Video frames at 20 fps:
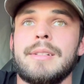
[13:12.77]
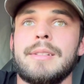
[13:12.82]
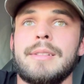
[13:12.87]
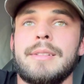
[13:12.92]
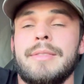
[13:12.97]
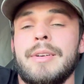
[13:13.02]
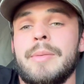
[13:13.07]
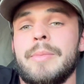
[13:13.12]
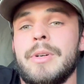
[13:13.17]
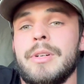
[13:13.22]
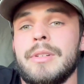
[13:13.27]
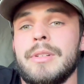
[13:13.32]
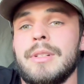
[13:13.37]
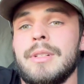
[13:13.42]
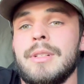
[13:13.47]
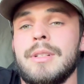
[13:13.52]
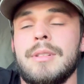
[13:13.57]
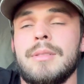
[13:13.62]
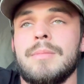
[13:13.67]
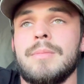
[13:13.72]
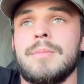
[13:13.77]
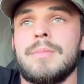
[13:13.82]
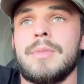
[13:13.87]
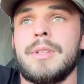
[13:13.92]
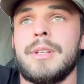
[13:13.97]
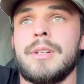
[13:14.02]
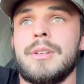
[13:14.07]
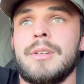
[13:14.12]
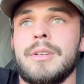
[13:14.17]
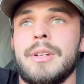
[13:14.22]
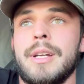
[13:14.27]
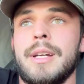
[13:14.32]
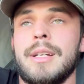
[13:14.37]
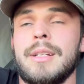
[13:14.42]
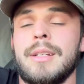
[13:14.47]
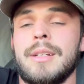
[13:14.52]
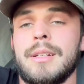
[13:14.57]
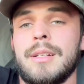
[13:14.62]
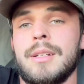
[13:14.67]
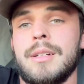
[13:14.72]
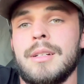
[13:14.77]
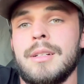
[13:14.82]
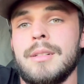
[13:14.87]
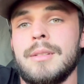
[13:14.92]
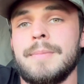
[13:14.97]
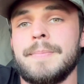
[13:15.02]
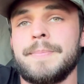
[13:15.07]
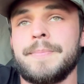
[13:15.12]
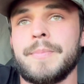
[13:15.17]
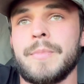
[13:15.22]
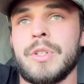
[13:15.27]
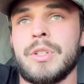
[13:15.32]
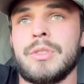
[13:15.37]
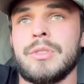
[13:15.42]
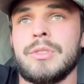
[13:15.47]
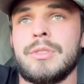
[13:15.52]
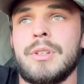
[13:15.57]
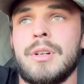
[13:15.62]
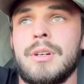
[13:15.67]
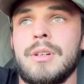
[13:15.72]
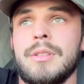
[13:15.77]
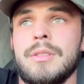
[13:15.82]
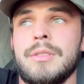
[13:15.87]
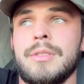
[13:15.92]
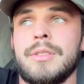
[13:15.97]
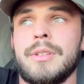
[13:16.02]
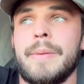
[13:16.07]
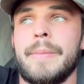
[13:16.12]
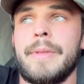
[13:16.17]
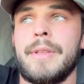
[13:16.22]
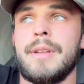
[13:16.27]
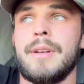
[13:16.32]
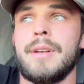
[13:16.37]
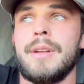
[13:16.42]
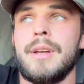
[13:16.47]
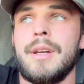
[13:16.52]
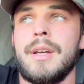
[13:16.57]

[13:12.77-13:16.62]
if I'm hungry, then I'll get like a croissant or something,